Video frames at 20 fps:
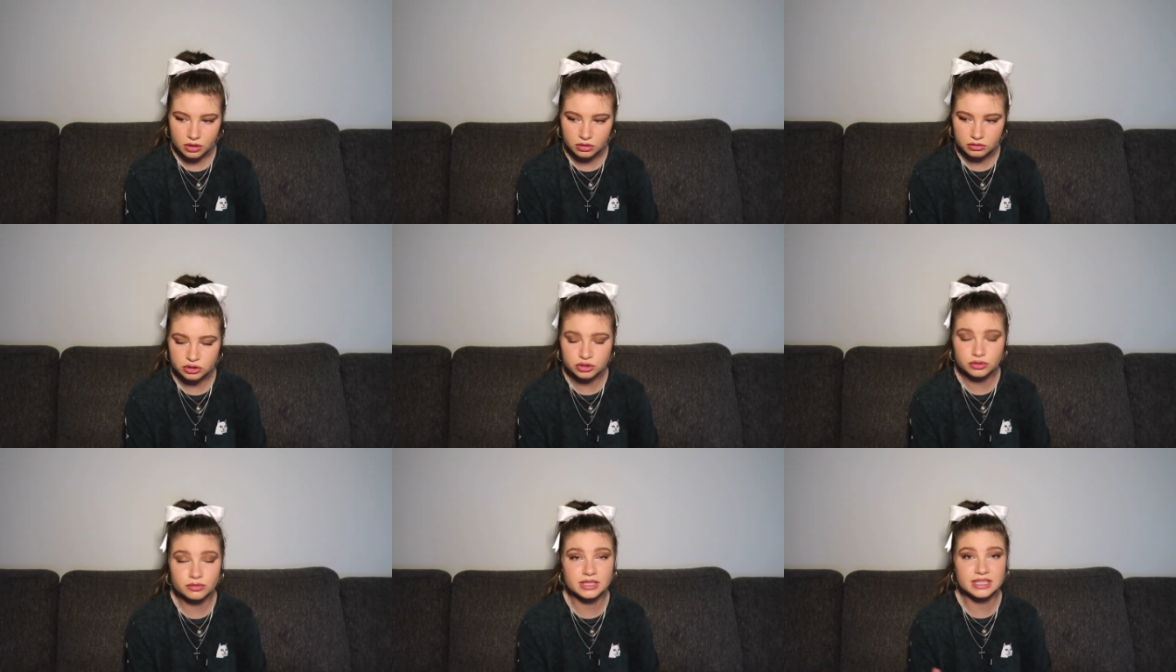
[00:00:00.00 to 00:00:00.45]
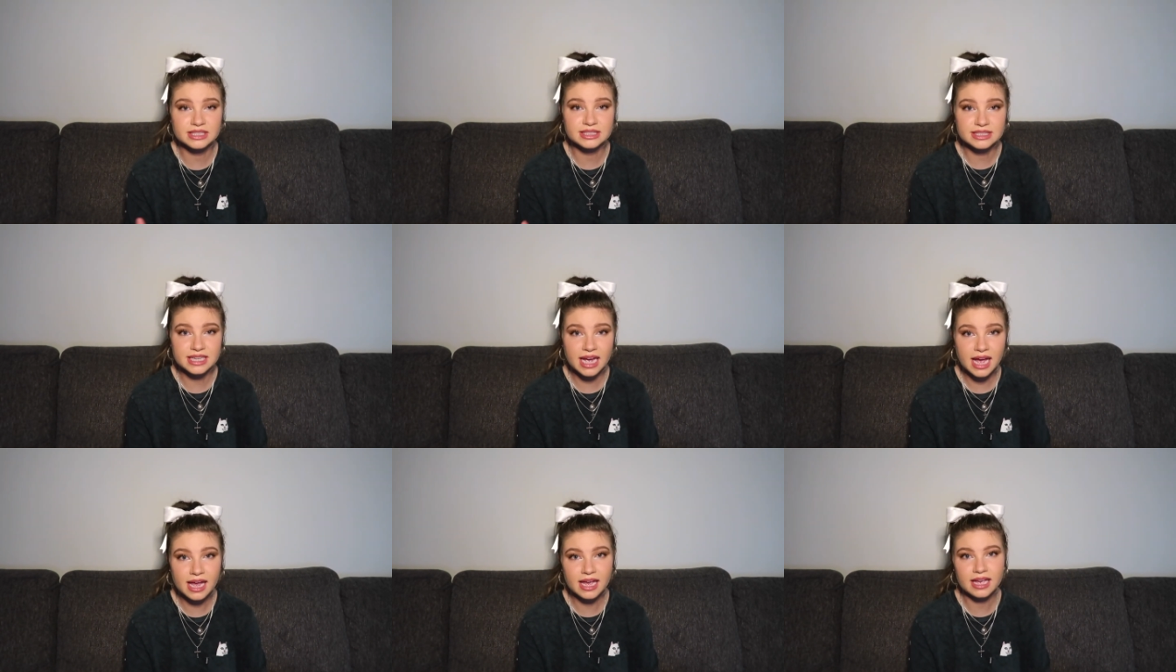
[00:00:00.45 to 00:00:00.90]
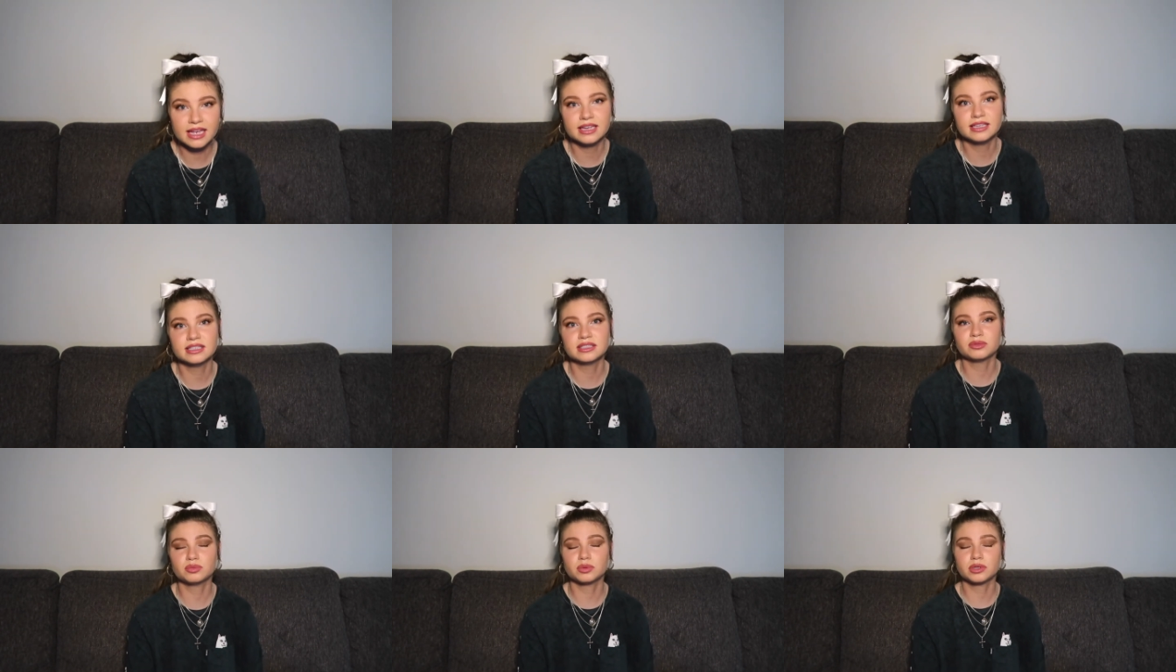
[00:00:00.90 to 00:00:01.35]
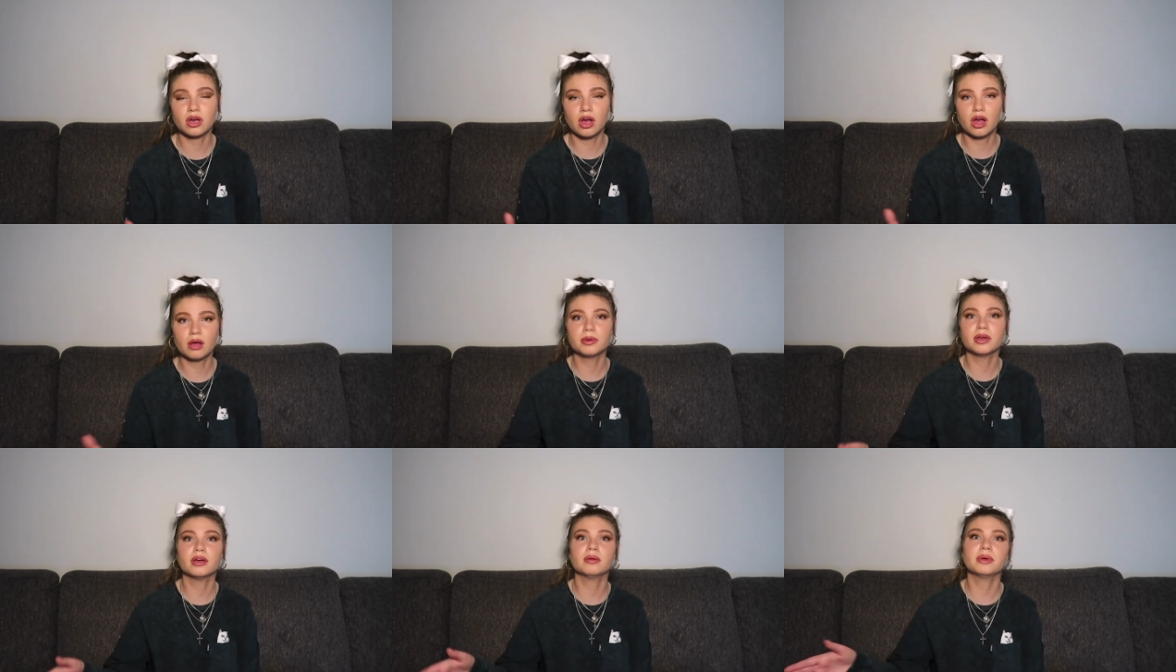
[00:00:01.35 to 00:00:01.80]
So these guys would
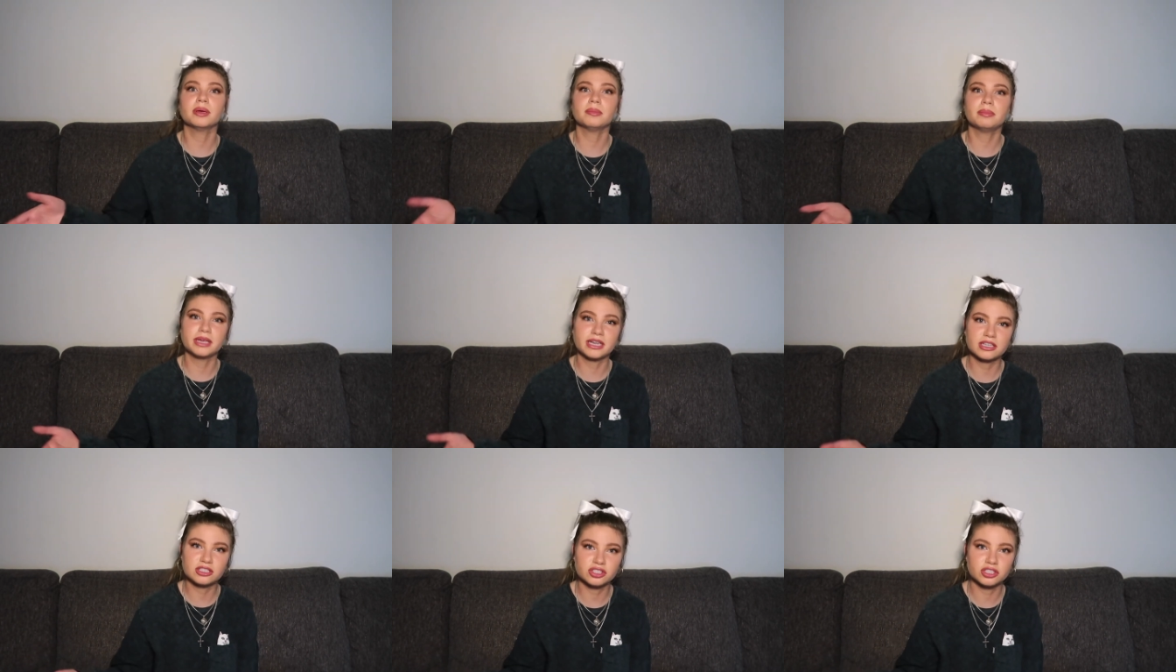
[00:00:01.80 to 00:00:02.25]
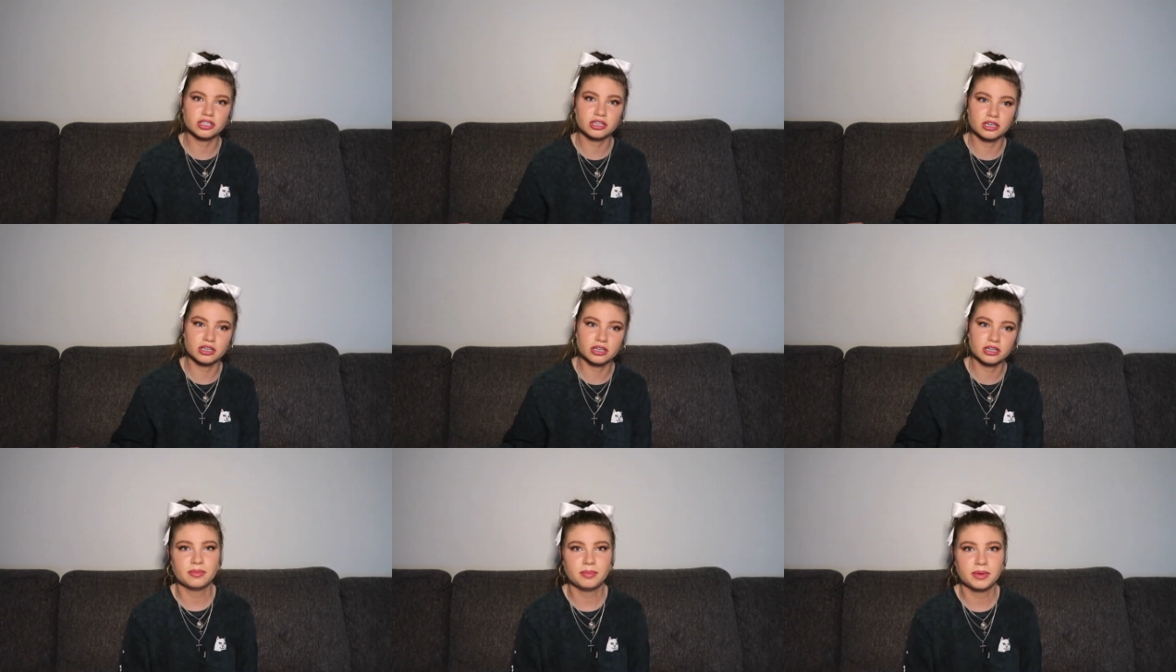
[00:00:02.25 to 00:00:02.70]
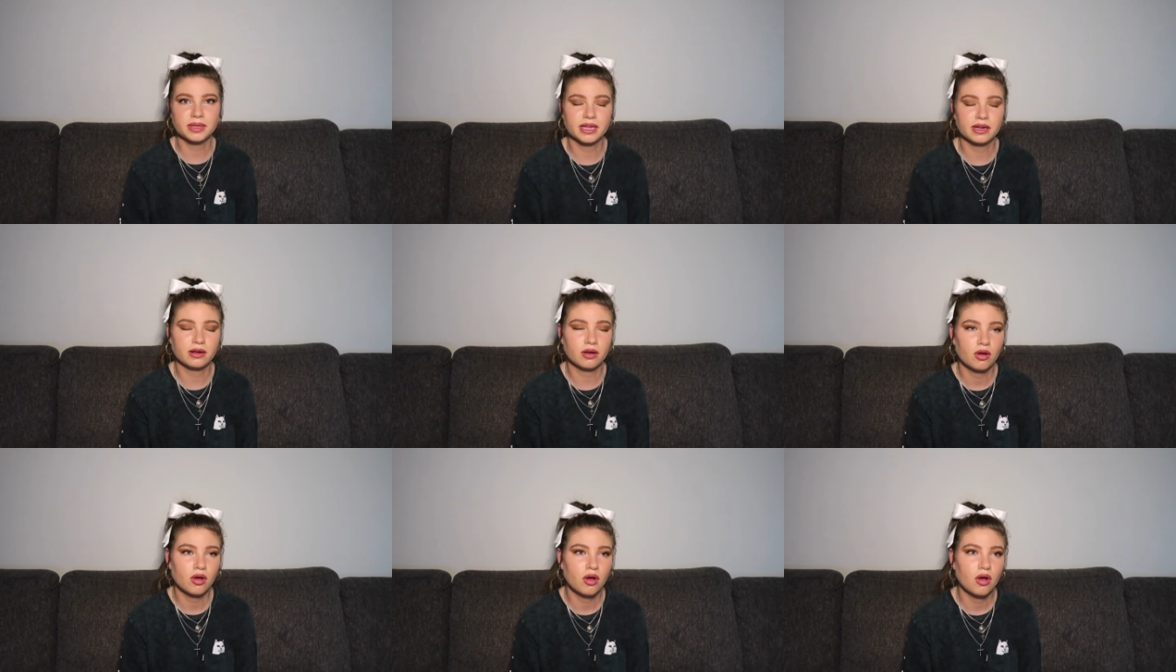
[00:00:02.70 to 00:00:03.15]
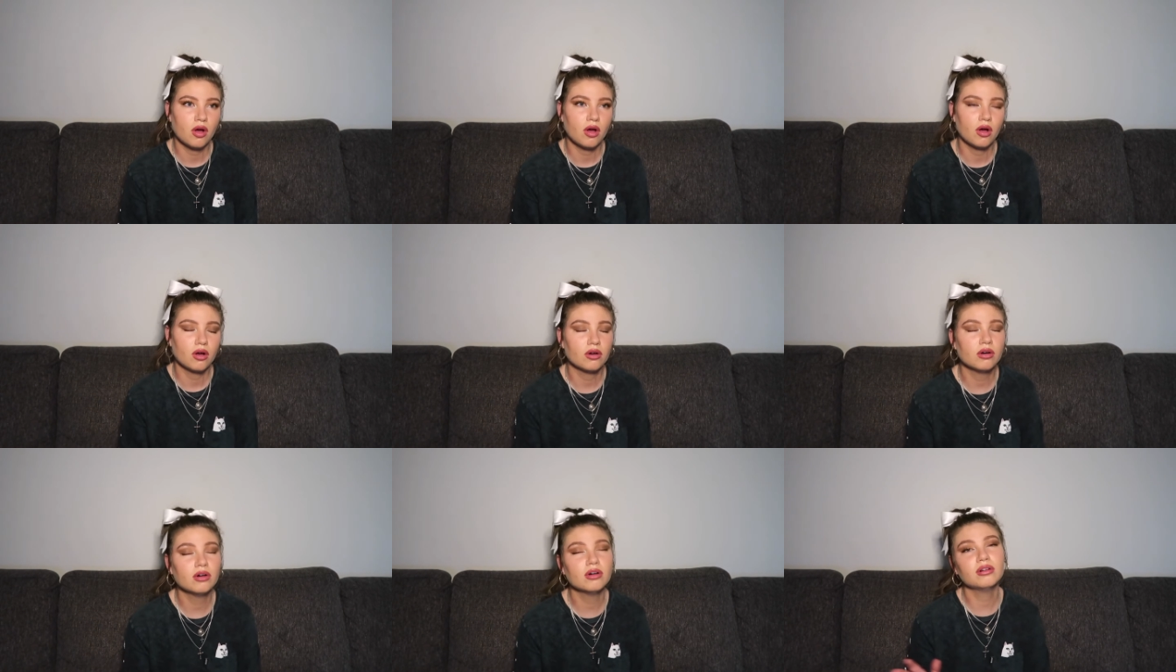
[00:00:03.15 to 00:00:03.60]
comment on my picture and be like,
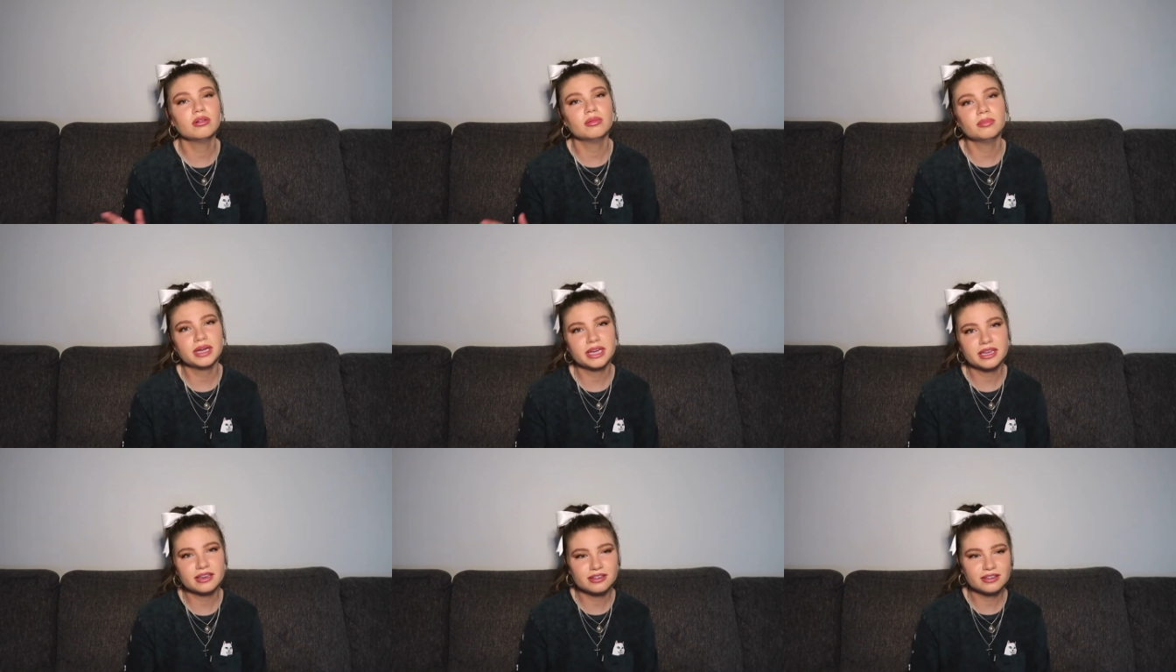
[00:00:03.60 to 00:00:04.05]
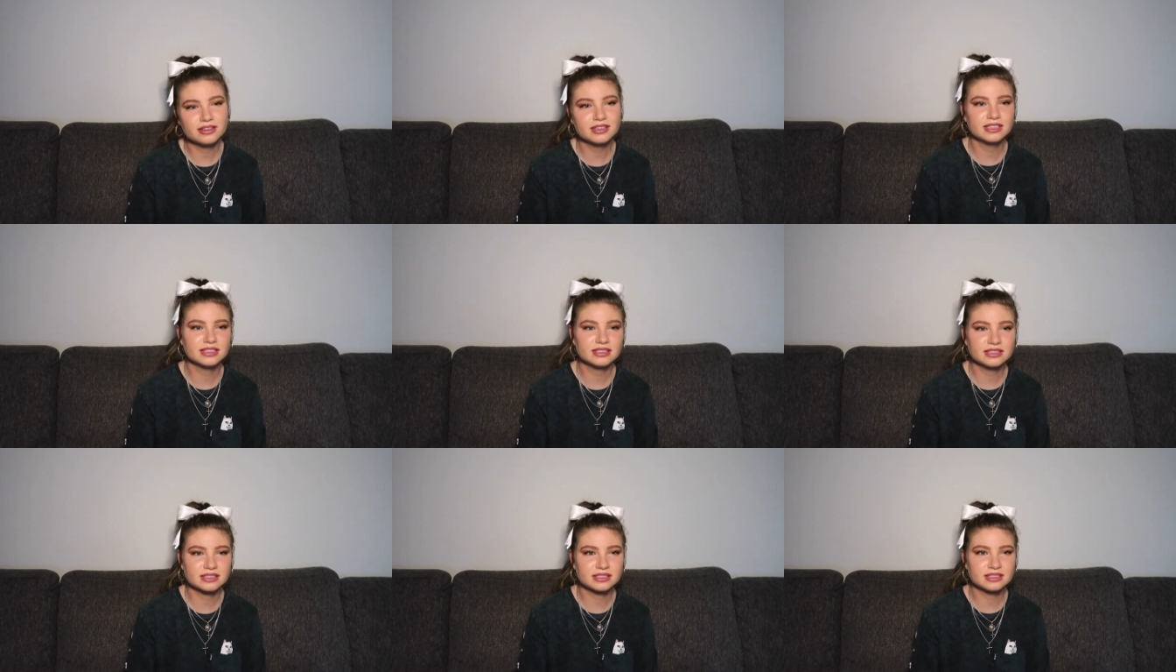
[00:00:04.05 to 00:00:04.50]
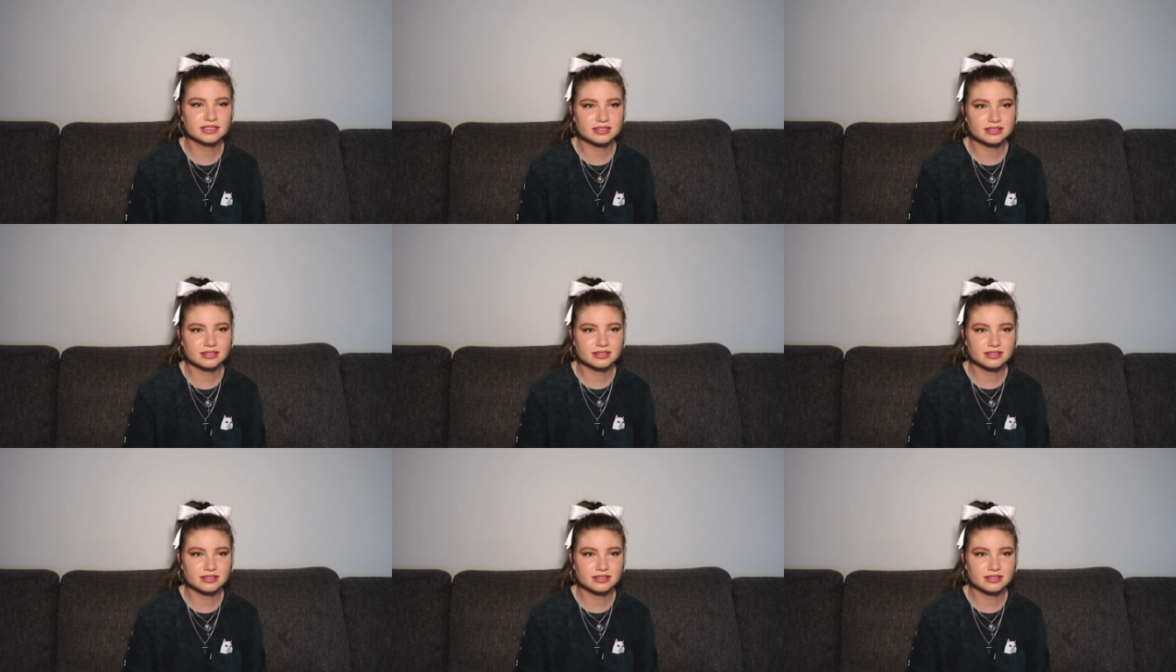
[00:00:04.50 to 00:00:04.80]
oh my goodness.